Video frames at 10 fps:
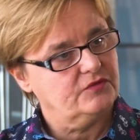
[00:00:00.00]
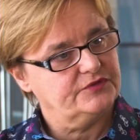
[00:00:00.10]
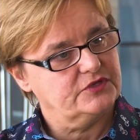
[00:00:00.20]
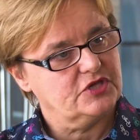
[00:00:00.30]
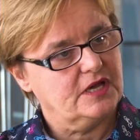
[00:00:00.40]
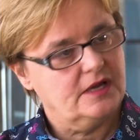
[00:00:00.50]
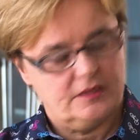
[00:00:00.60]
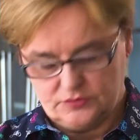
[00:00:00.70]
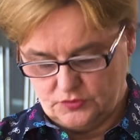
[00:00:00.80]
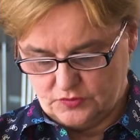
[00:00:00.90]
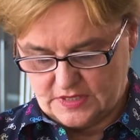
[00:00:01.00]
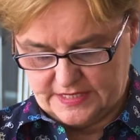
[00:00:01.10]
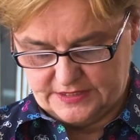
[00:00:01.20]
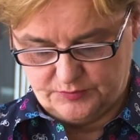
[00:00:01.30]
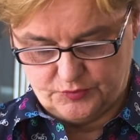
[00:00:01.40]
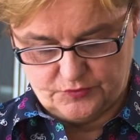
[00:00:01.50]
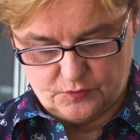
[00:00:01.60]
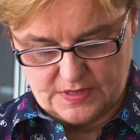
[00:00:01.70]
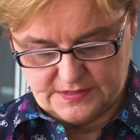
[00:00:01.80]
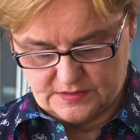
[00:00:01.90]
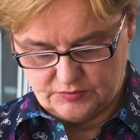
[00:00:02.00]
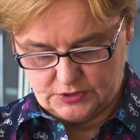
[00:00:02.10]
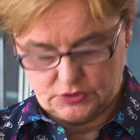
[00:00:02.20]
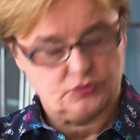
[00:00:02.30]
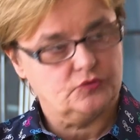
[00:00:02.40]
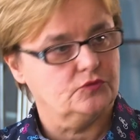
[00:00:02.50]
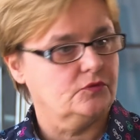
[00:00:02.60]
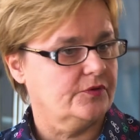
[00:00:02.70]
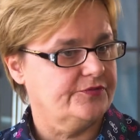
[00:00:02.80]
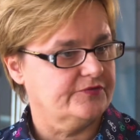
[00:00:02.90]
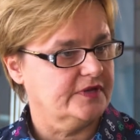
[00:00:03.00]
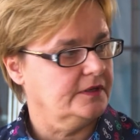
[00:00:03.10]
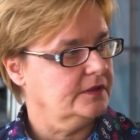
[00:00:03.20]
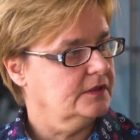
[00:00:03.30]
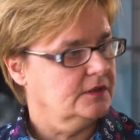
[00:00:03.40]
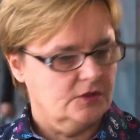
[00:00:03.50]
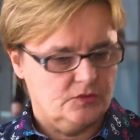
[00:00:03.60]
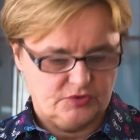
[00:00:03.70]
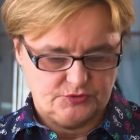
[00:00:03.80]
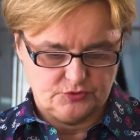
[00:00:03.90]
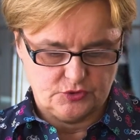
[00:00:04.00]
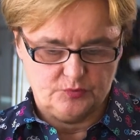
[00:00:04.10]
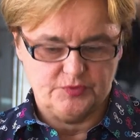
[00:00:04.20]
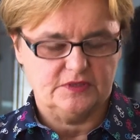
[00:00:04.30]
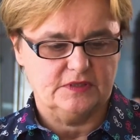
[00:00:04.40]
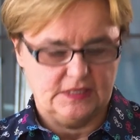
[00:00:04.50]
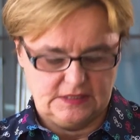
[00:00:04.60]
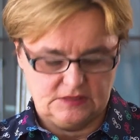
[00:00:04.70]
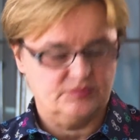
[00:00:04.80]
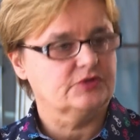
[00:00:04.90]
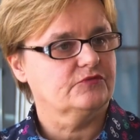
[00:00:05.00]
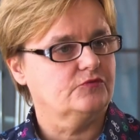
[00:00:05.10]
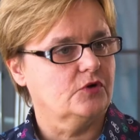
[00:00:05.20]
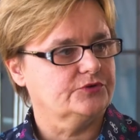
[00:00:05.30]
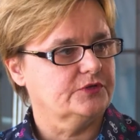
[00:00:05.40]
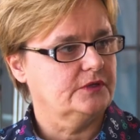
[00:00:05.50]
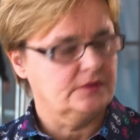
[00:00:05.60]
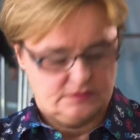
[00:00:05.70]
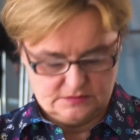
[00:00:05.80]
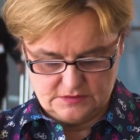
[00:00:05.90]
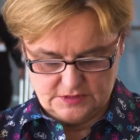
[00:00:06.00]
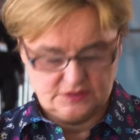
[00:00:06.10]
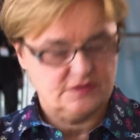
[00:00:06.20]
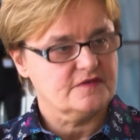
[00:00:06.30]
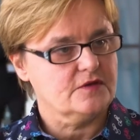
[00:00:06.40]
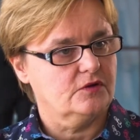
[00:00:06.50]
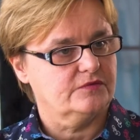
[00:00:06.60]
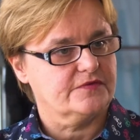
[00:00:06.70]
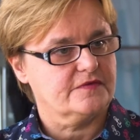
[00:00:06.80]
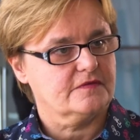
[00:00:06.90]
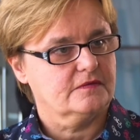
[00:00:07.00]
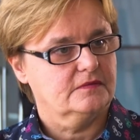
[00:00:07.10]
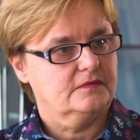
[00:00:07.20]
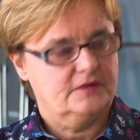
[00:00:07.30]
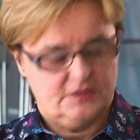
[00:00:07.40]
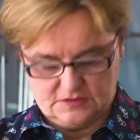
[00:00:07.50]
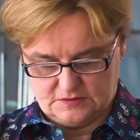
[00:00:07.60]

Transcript: of the child, you either put 1 tablet or 2 or 3, but you drop it in a little bit of water and it dissolves. It